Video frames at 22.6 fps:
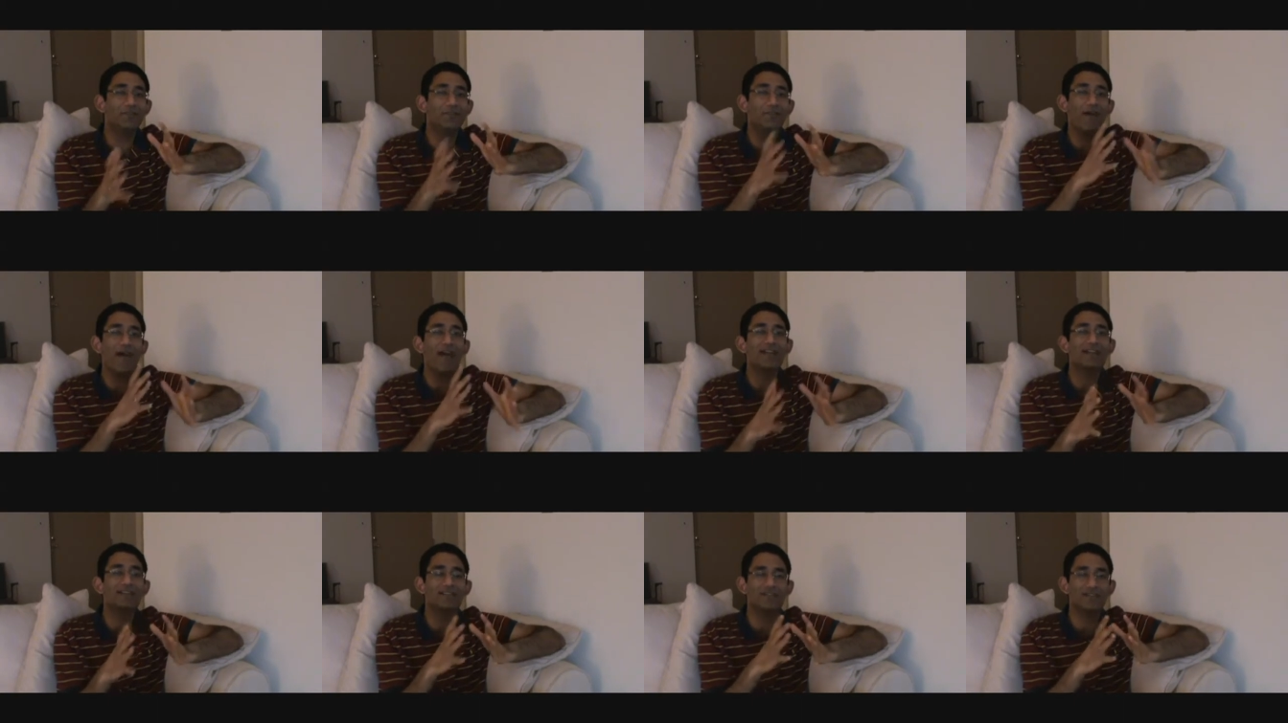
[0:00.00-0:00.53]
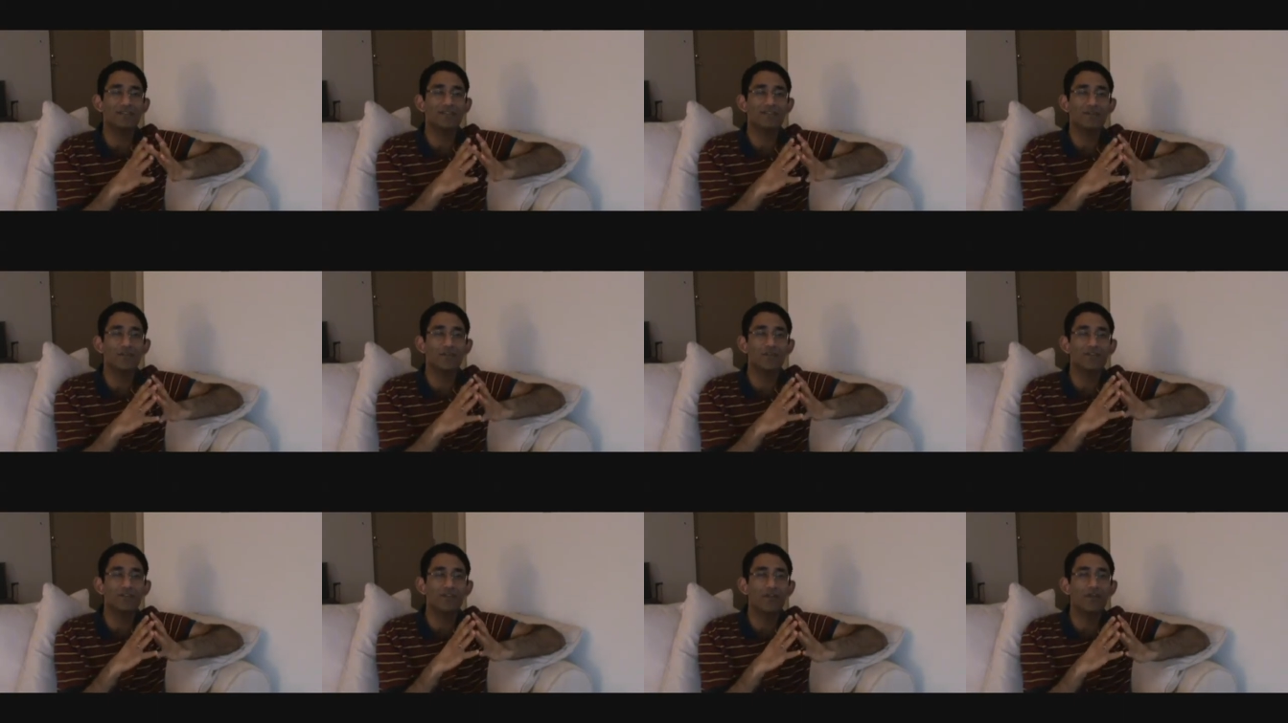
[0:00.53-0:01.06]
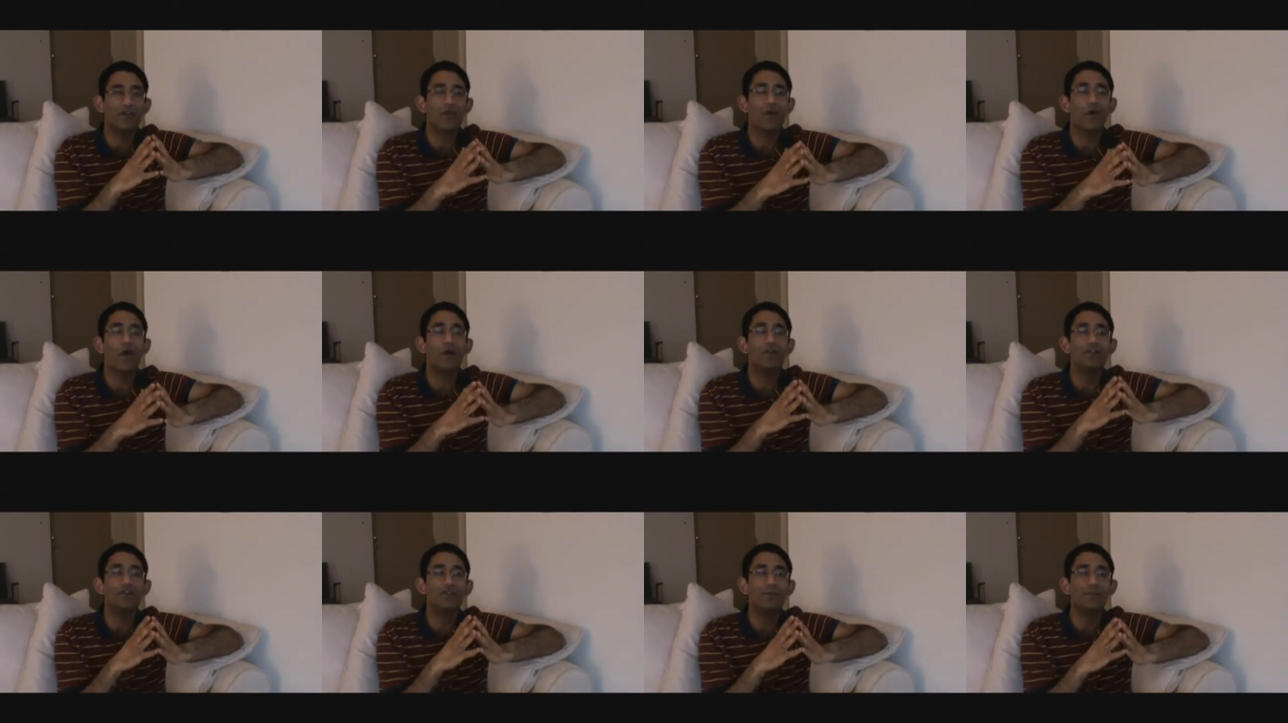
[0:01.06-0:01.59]
factors which are
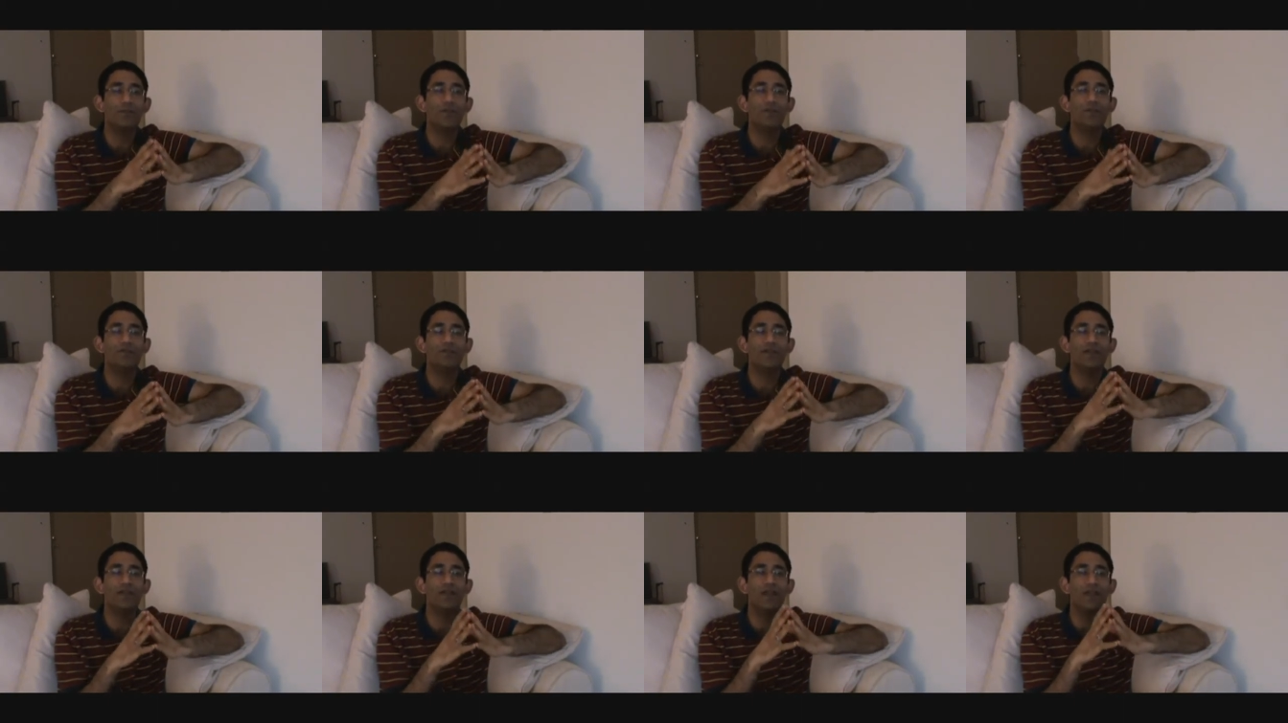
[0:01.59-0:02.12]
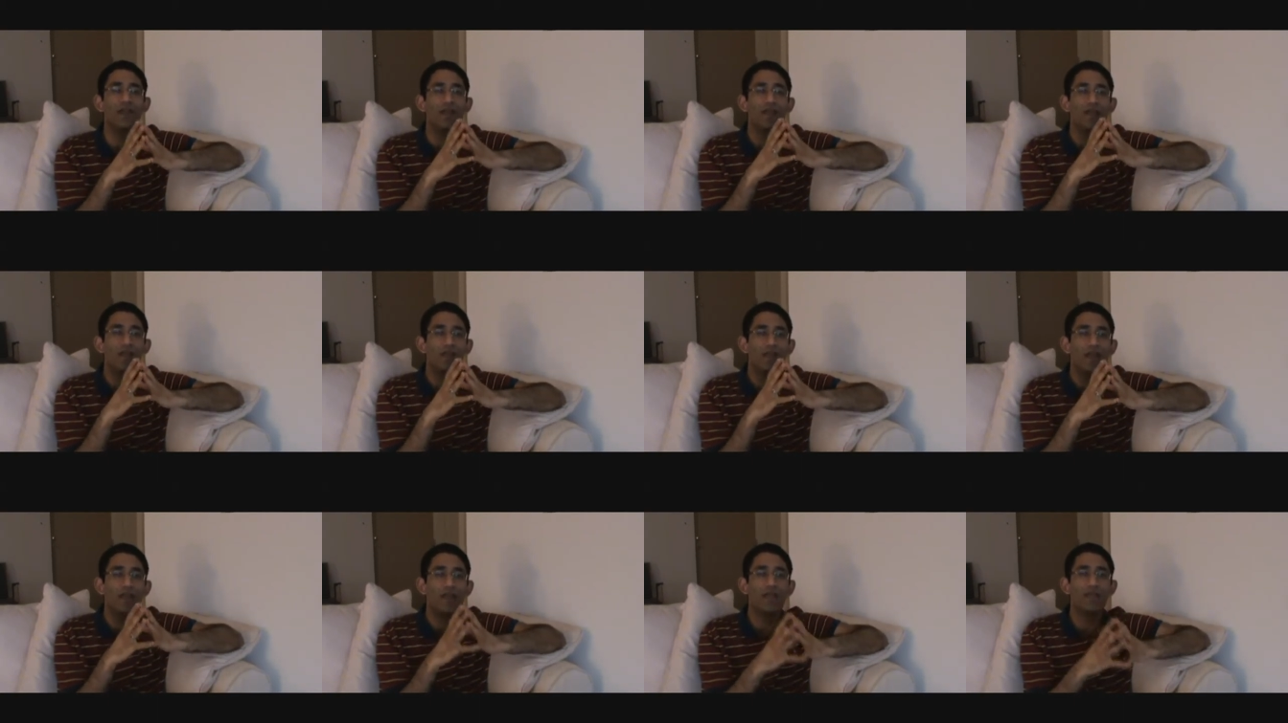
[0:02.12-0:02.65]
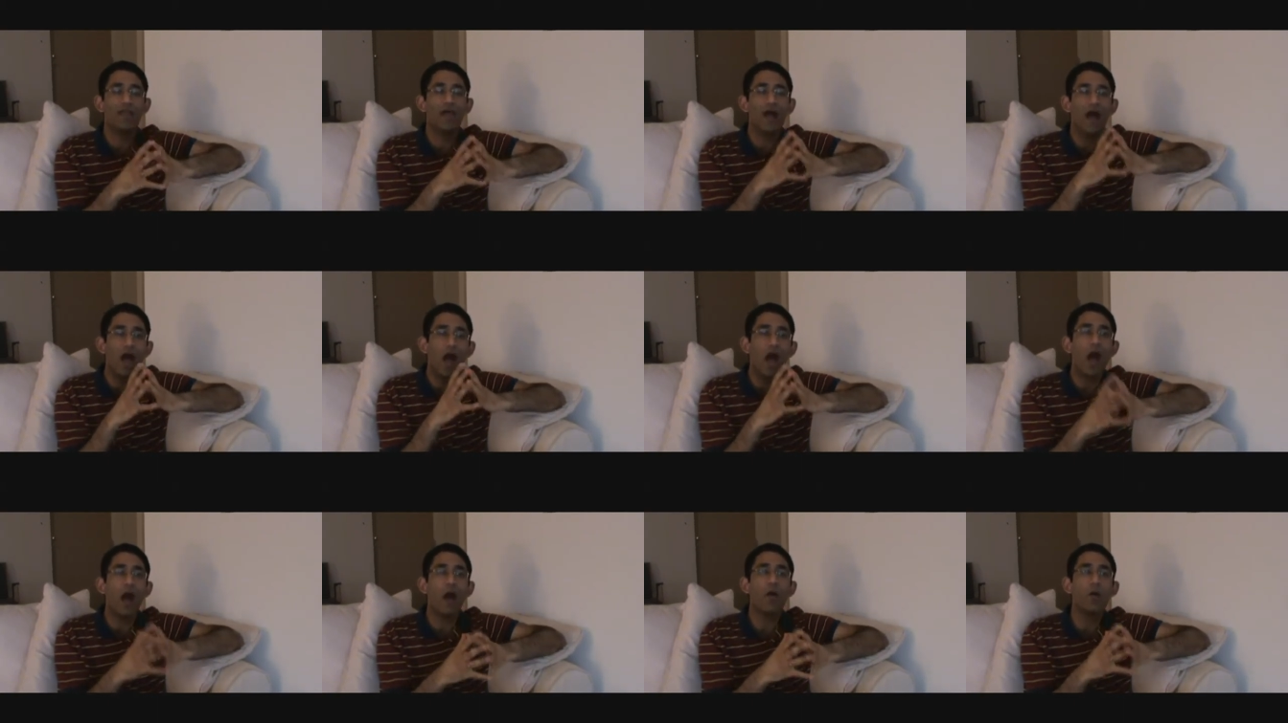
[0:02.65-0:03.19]
contributing in
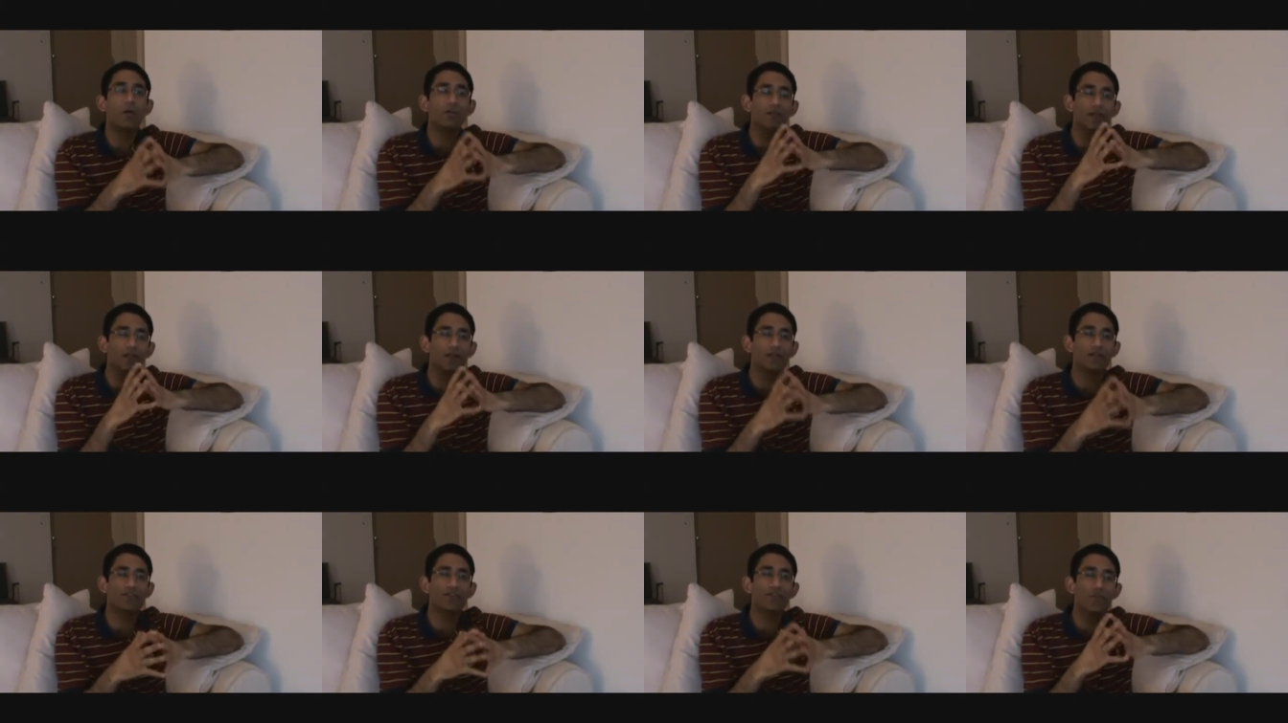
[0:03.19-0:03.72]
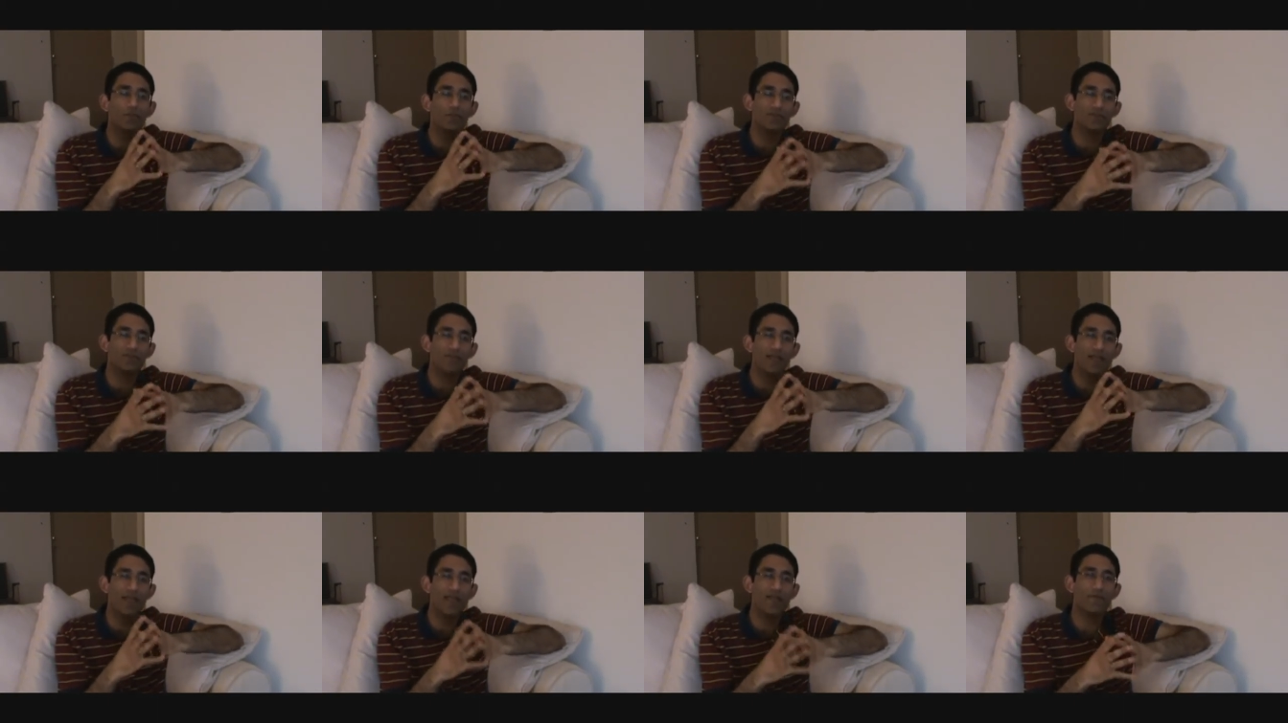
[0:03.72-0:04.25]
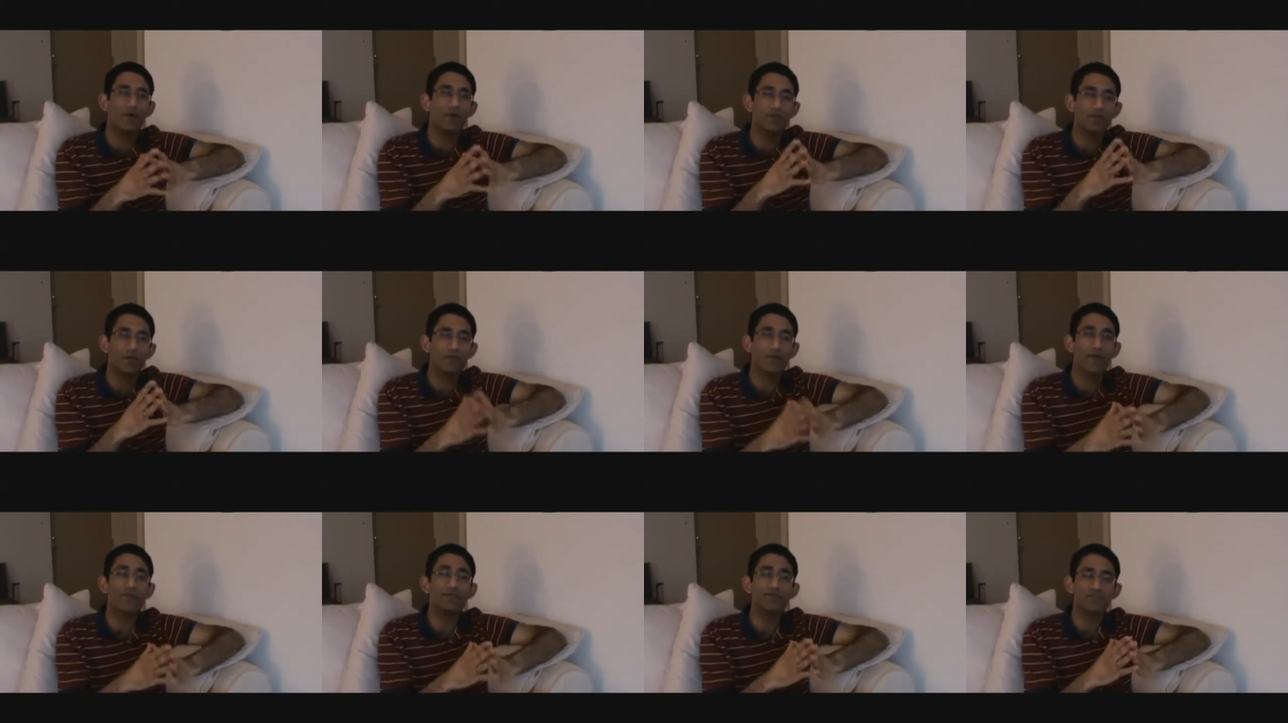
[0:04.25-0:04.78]
how the consumers behave on
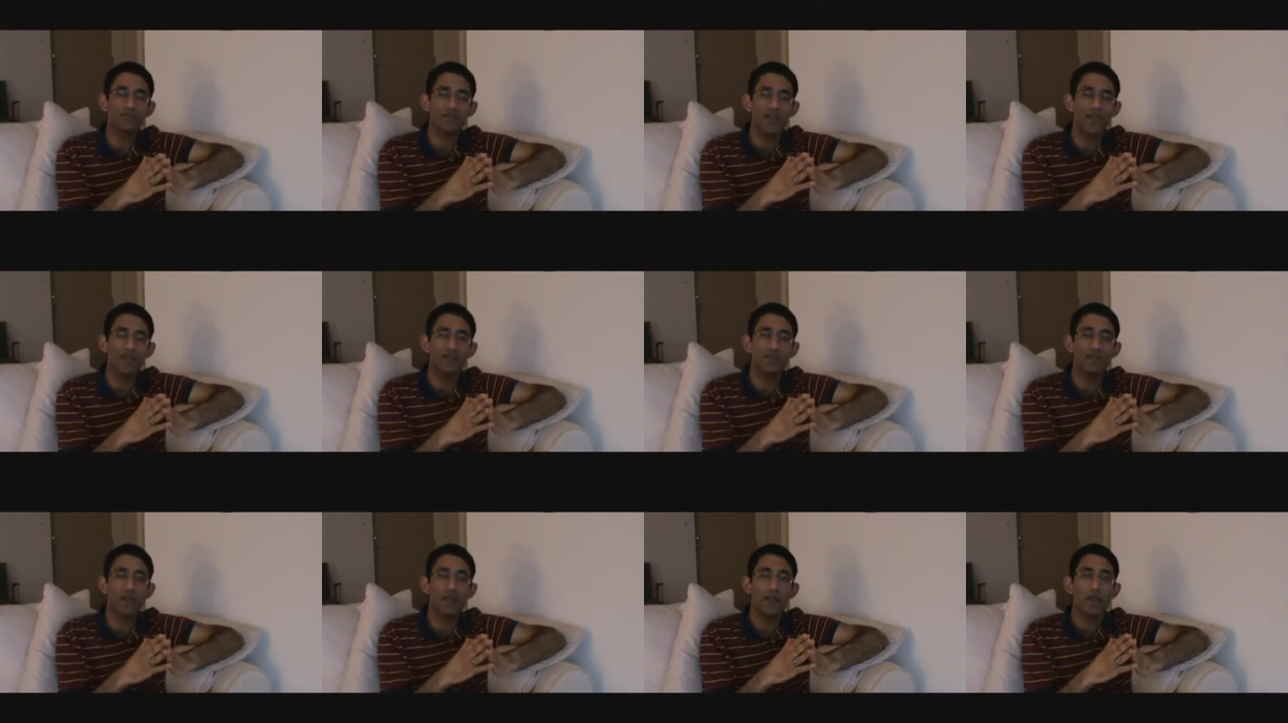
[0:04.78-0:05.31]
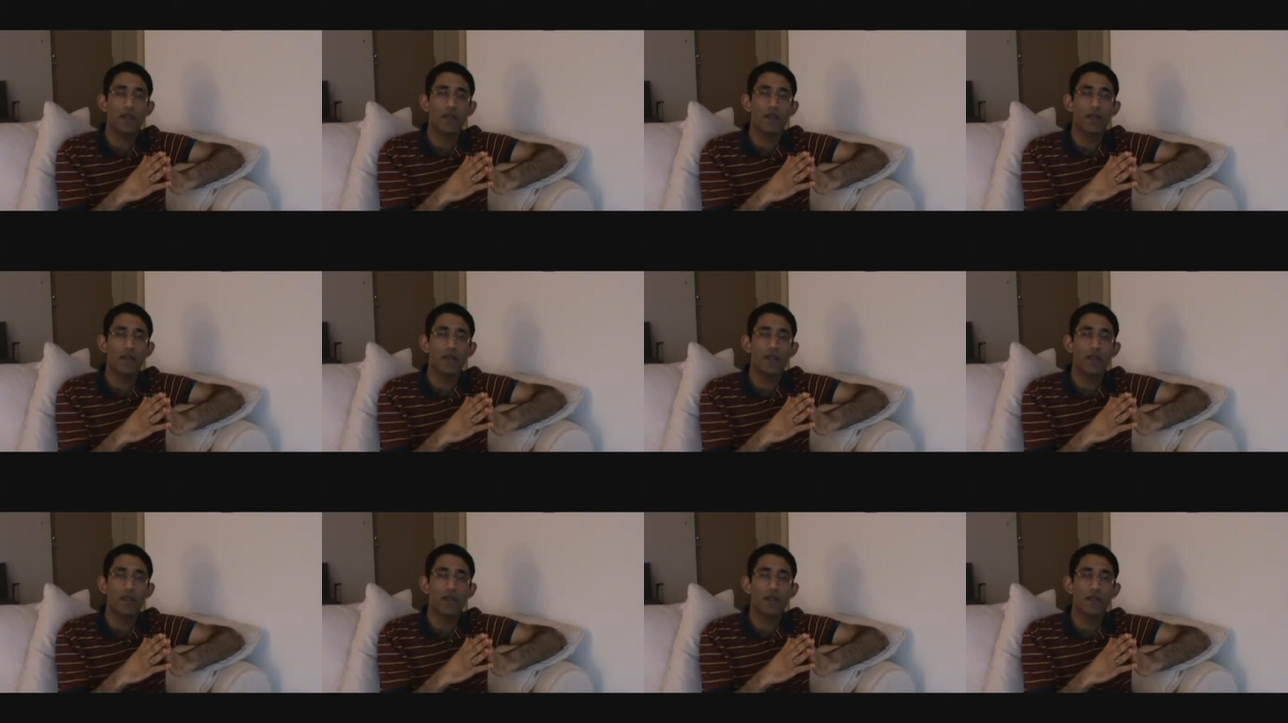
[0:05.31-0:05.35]
the website